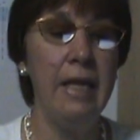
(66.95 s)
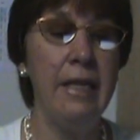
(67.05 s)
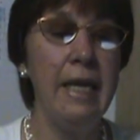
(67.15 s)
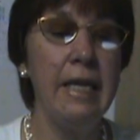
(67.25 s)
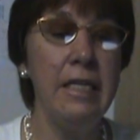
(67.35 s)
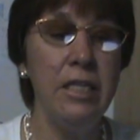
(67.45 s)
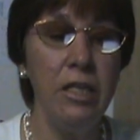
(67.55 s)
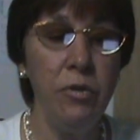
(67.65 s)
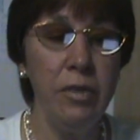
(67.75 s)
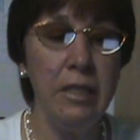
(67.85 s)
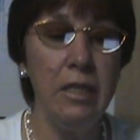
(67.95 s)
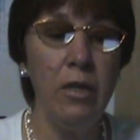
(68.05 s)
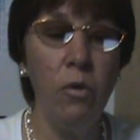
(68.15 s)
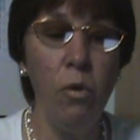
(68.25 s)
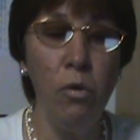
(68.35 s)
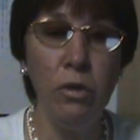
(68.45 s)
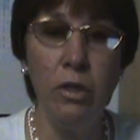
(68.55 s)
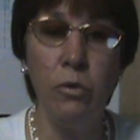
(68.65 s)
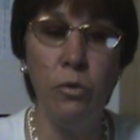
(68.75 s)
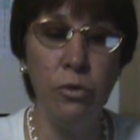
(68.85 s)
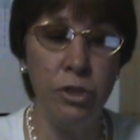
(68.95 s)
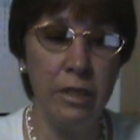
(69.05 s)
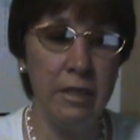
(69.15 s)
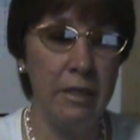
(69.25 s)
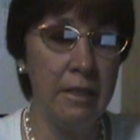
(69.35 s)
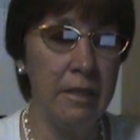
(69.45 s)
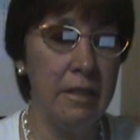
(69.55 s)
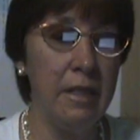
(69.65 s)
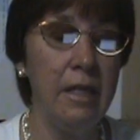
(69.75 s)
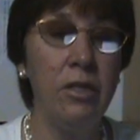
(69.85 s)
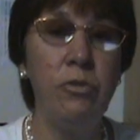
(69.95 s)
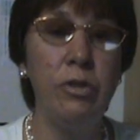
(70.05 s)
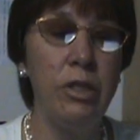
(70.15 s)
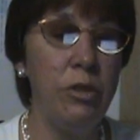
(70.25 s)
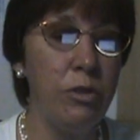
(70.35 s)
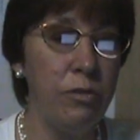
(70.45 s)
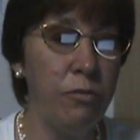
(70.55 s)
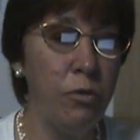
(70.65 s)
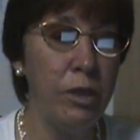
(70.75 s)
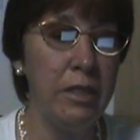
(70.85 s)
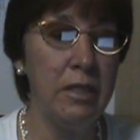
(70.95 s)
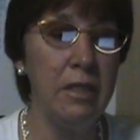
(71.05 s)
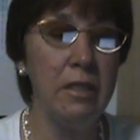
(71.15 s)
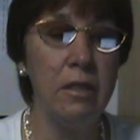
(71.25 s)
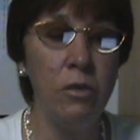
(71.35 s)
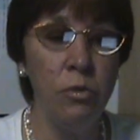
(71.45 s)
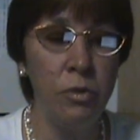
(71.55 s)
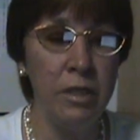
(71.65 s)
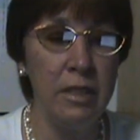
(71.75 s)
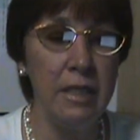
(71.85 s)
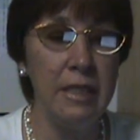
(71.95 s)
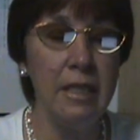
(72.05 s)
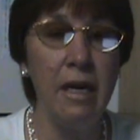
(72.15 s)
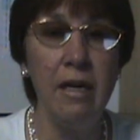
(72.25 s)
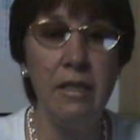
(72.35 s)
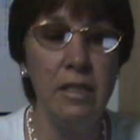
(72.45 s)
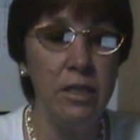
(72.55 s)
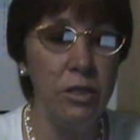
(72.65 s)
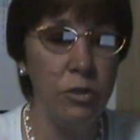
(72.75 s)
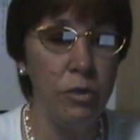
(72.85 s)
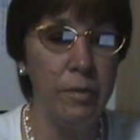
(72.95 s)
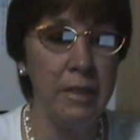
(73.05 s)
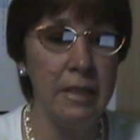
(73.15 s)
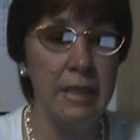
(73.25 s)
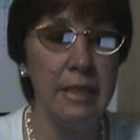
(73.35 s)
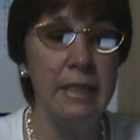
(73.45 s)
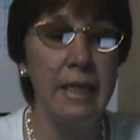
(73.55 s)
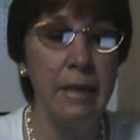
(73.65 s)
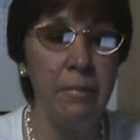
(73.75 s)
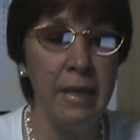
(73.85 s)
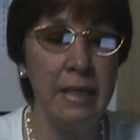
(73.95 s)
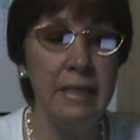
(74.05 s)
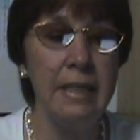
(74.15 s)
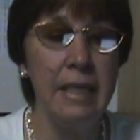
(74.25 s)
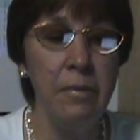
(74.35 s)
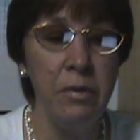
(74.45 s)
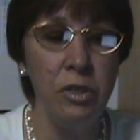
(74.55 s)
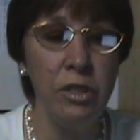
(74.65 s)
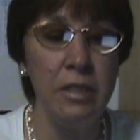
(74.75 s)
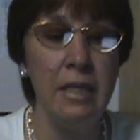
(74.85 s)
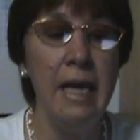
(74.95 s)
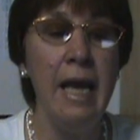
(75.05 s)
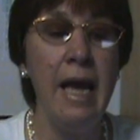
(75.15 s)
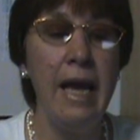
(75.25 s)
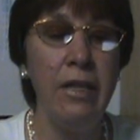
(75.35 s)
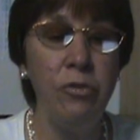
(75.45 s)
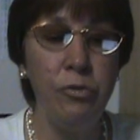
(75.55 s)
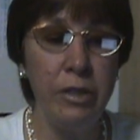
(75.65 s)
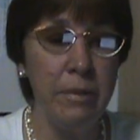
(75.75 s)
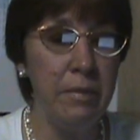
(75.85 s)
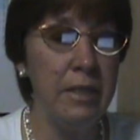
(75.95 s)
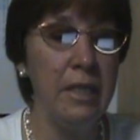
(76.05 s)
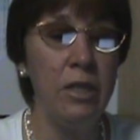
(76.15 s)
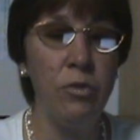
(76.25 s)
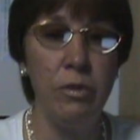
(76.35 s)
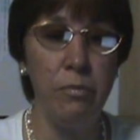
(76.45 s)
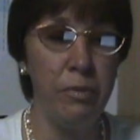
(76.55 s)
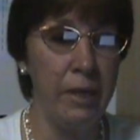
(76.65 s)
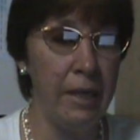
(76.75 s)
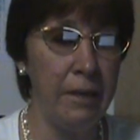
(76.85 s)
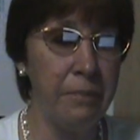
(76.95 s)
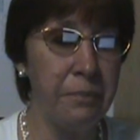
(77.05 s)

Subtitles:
They continuously alter consciousness, introduce voices, noises, other disturbances, commands, images, and dreams into the brain.